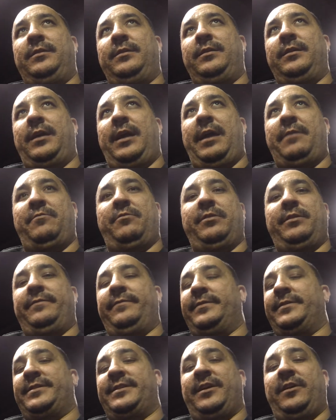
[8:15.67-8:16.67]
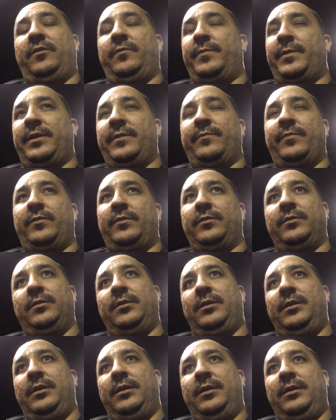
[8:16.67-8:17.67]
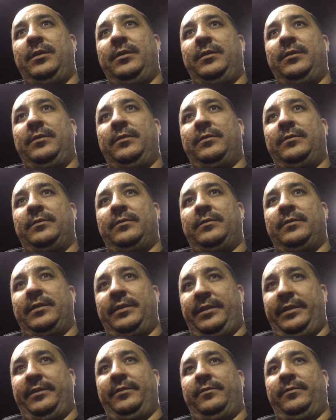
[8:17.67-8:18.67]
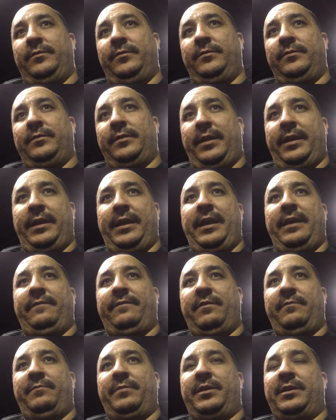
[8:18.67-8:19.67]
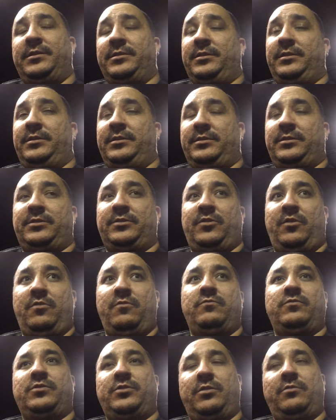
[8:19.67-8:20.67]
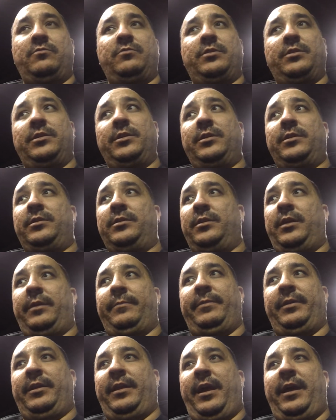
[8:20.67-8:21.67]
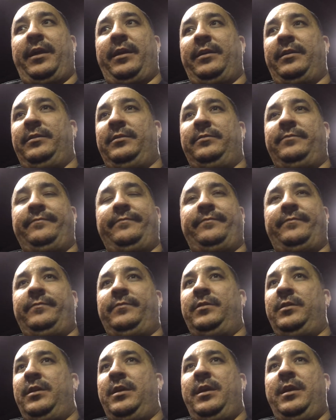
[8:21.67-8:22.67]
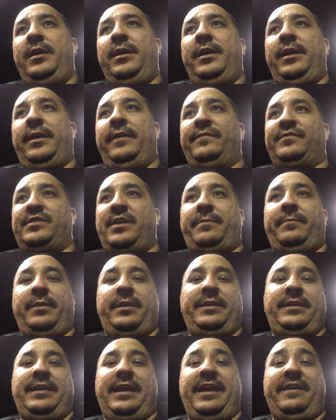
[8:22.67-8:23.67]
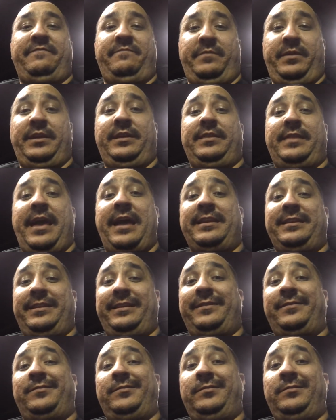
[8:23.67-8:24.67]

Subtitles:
I won't even tell people the deal that I gave him because it is so good. I mean, if somebody gave me that deal,